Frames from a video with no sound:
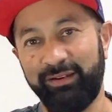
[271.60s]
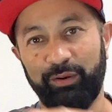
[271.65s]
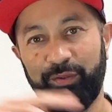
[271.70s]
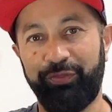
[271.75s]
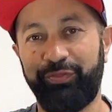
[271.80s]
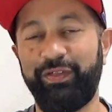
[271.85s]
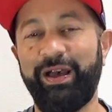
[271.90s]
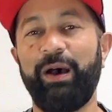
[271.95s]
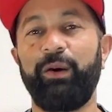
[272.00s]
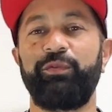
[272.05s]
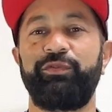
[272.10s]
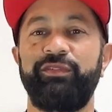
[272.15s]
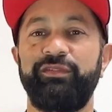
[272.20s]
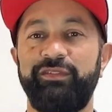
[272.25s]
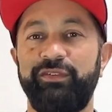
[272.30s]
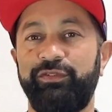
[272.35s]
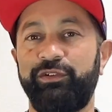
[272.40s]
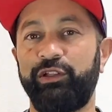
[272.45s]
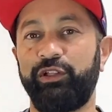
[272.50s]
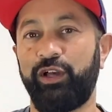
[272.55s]

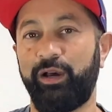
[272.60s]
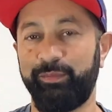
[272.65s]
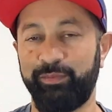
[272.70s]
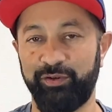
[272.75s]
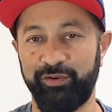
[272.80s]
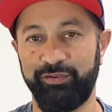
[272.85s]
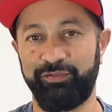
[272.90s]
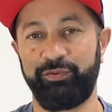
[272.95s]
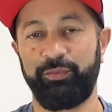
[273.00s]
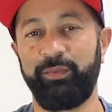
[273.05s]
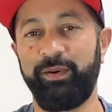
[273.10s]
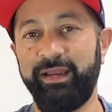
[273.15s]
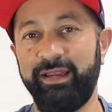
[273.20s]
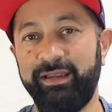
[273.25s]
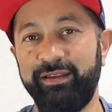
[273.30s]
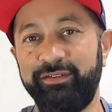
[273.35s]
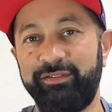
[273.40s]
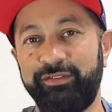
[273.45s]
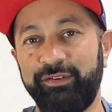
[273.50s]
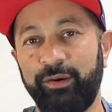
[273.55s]
thousands of kilometers
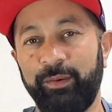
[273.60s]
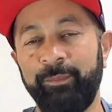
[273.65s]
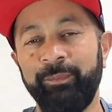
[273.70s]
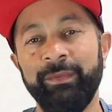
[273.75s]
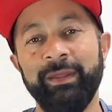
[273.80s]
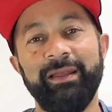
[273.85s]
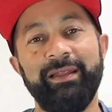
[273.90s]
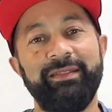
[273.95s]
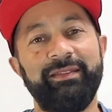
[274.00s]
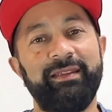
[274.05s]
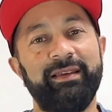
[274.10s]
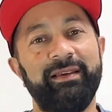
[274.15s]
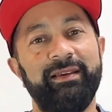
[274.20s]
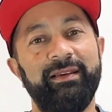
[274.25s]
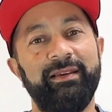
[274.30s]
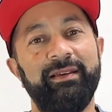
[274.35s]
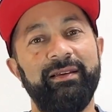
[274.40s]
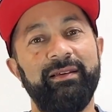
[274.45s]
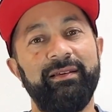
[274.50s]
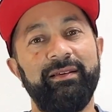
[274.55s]
away. So
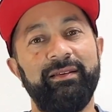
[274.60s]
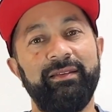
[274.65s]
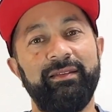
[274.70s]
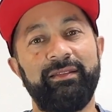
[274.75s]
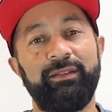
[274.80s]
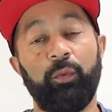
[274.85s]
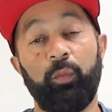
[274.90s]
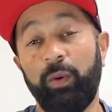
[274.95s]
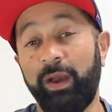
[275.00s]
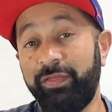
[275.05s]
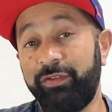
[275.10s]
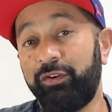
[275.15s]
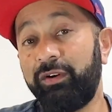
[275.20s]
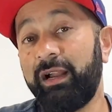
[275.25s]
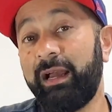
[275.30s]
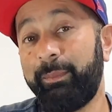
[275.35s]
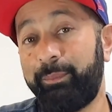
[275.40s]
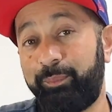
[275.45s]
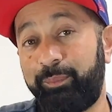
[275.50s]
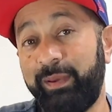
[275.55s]
the weather
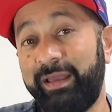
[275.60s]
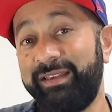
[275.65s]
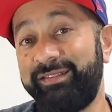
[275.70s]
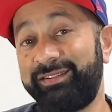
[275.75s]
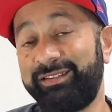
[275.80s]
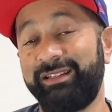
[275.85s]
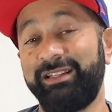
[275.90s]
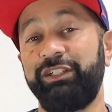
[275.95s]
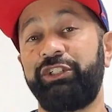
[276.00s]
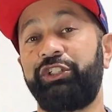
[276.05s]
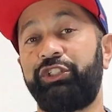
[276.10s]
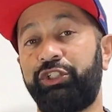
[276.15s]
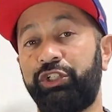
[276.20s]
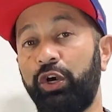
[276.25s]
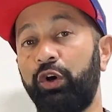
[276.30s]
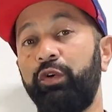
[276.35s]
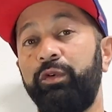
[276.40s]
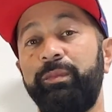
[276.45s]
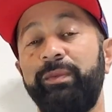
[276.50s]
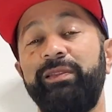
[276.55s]
app basically
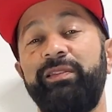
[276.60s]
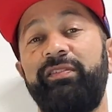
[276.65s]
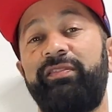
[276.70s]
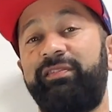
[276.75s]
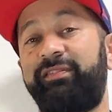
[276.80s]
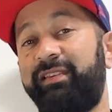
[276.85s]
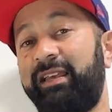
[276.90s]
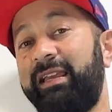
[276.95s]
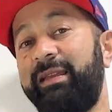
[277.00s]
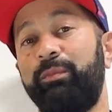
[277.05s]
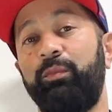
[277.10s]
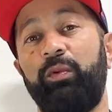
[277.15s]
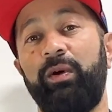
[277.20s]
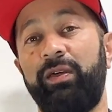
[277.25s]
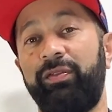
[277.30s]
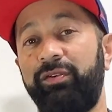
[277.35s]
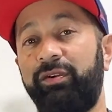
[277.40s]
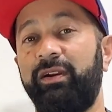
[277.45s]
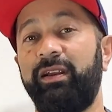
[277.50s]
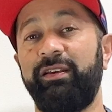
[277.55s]
showed me the same
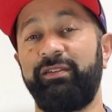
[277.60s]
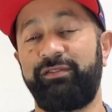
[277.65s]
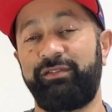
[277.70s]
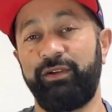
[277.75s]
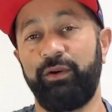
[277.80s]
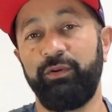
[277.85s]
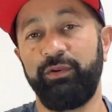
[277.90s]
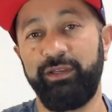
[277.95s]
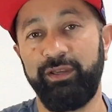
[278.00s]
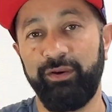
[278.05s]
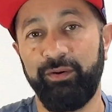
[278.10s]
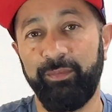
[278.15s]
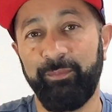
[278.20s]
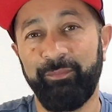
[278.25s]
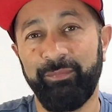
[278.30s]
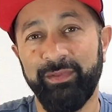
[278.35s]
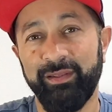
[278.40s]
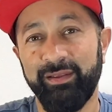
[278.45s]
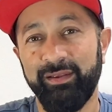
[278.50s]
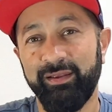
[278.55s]
weather as Tokyo.
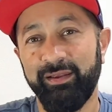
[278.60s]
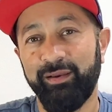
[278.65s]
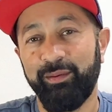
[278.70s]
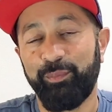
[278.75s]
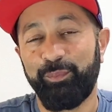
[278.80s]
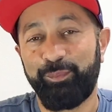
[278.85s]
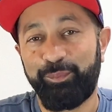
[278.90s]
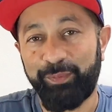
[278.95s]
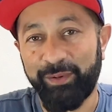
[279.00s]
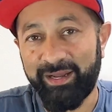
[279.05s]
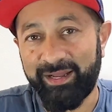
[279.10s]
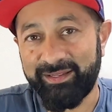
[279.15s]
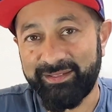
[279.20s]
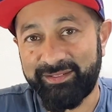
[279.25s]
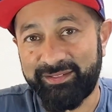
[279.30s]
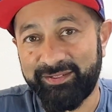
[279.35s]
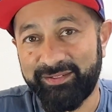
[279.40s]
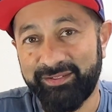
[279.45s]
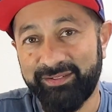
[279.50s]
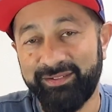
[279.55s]

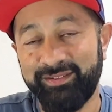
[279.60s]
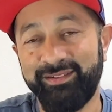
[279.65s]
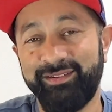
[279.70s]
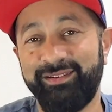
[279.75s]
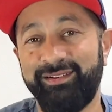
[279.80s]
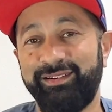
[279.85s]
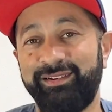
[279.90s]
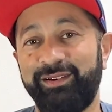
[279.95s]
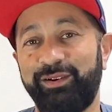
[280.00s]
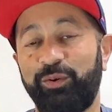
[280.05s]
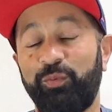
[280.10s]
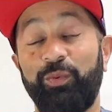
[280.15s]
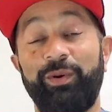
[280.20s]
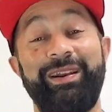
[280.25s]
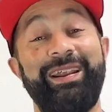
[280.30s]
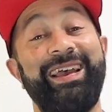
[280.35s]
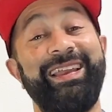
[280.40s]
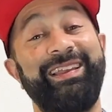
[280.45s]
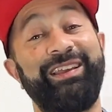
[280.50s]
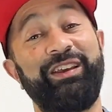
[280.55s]
But
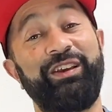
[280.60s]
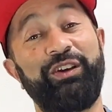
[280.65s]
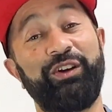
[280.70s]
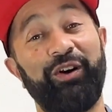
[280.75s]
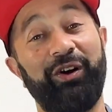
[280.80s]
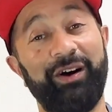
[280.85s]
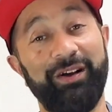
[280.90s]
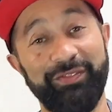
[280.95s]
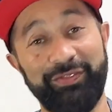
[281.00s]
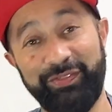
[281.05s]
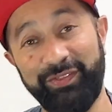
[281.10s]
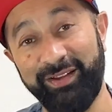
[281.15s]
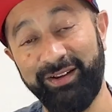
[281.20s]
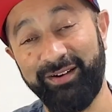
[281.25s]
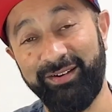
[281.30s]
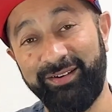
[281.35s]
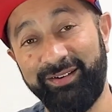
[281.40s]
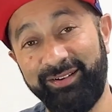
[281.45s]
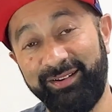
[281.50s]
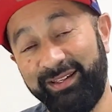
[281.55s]
when I got
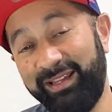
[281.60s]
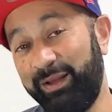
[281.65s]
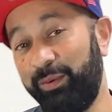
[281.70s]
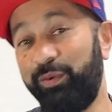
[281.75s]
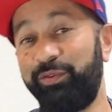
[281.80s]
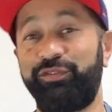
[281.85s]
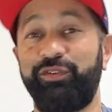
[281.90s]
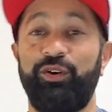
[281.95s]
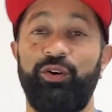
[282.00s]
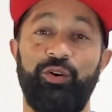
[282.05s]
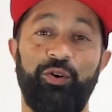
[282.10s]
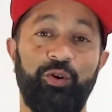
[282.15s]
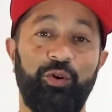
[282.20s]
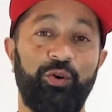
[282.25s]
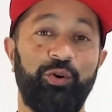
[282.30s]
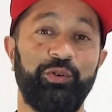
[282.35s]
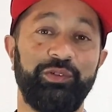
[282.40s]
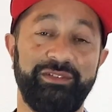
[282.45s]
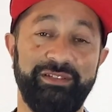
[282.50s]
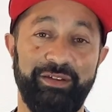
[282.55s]
there, it was a
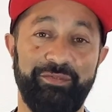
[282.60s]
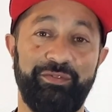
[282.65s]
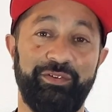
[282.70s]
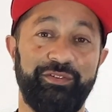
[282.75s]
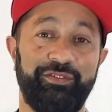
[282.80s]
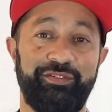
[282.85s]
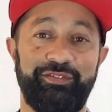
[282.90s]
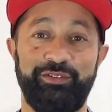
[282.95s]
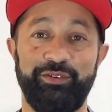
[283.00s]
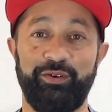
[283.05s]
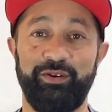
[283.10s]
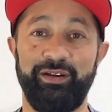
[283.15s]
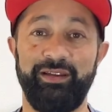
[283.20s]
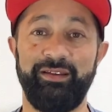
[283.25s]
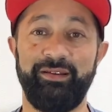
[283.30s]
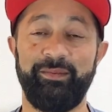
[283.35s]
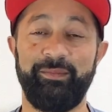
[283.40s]
whole different story.